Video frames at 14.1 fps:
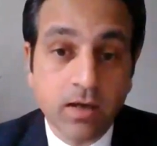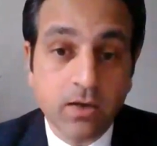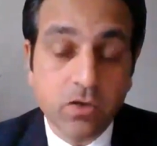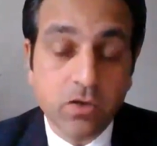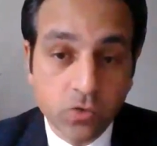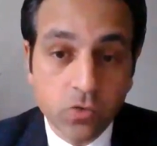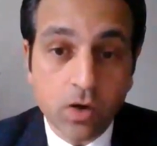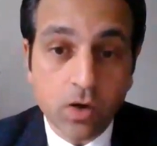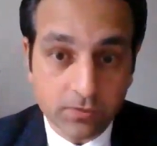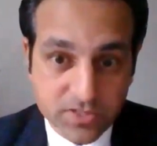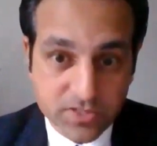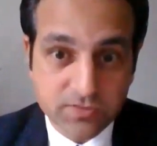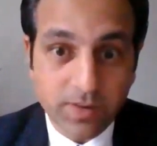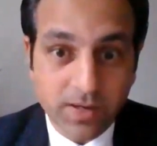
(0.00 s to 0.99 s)
who are
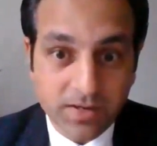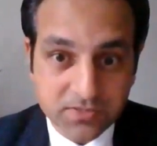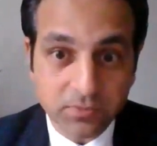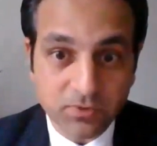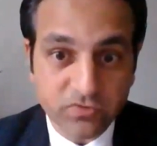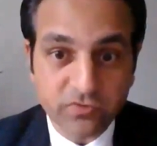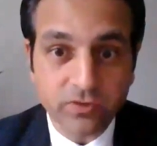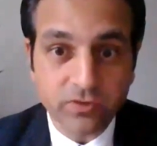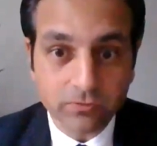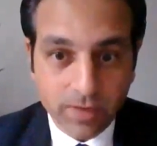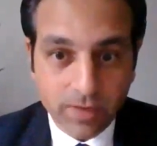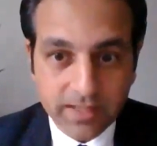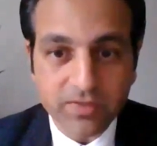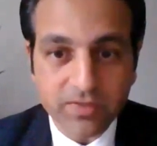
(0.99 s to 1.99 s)
responsible for
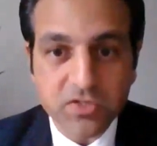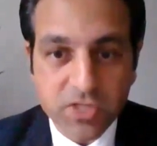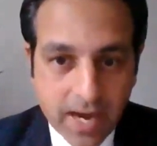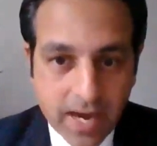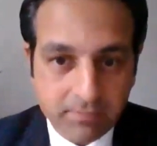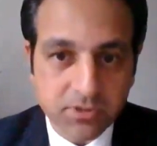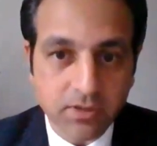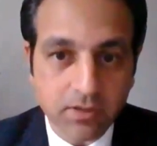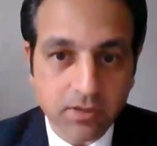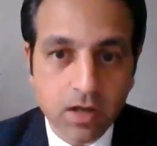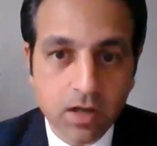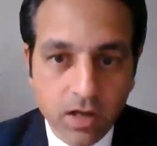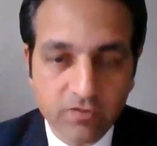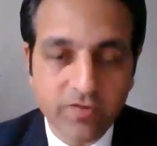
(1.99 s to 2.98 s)
writing the chapter
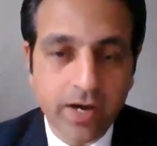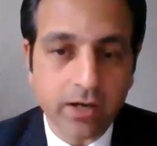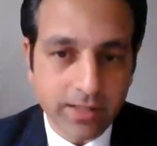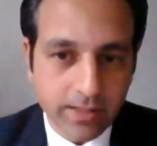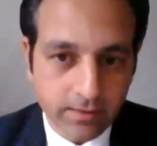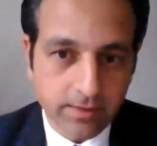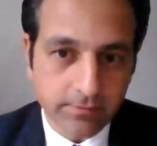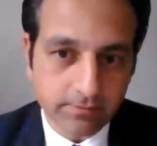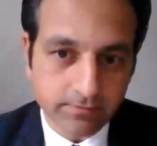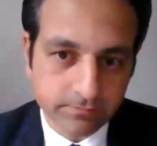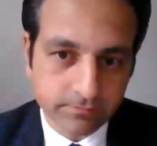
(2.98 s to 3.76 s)
of our era.